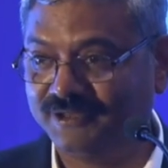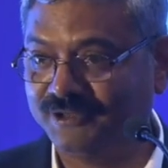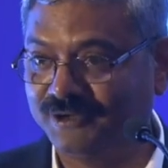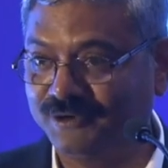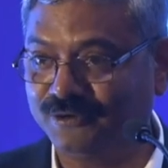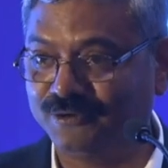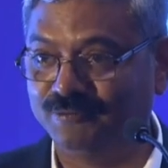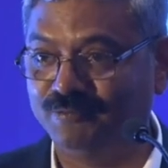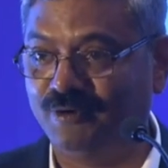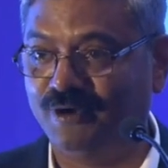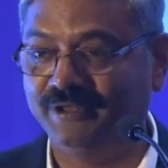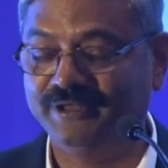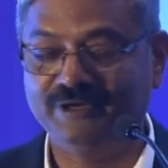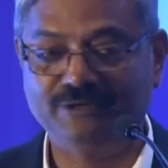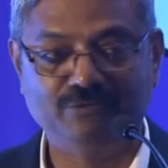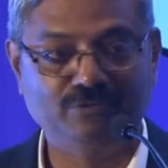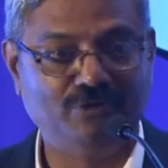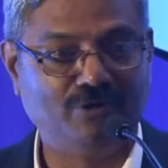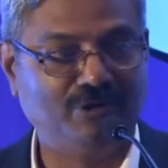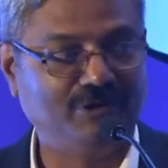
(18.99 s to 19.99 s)
good morning
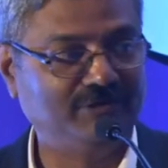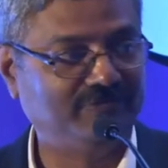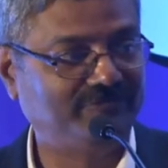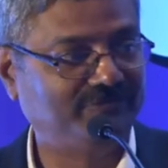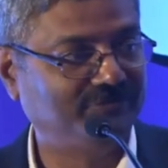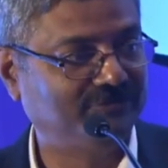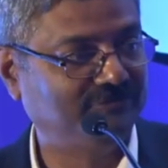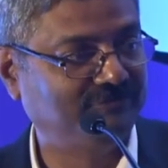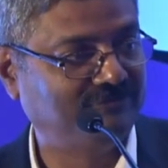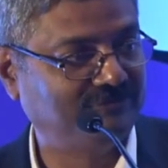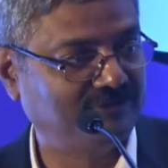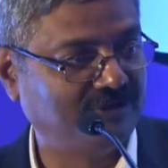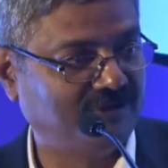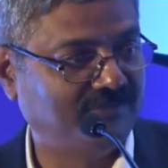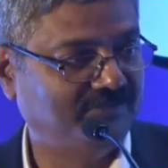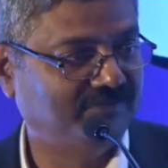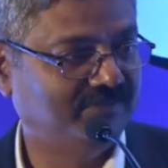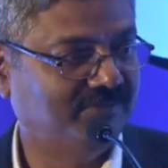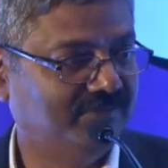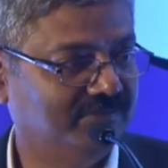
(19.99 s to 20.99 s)
to all of you
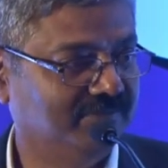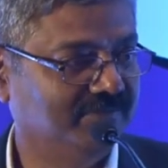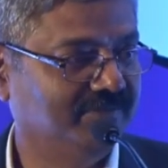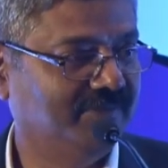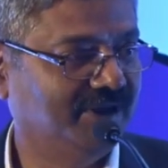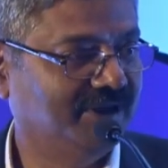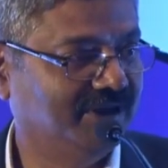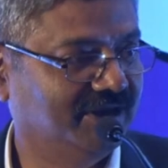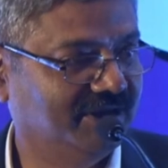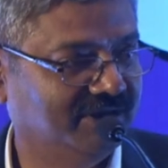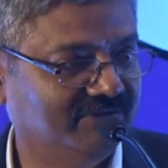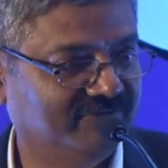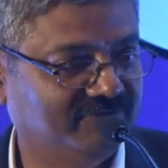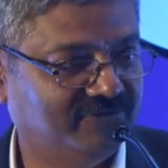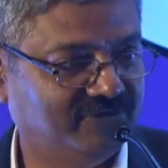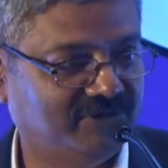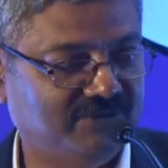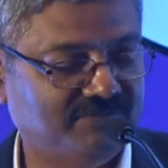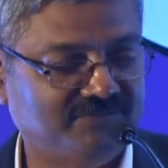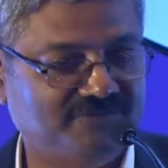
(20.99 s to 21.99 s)
from me and
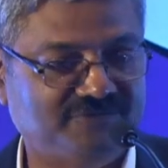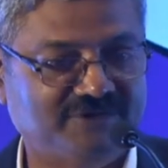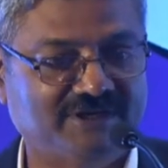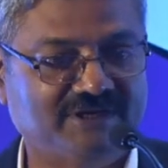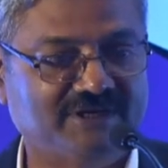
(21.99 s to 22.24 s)
from St.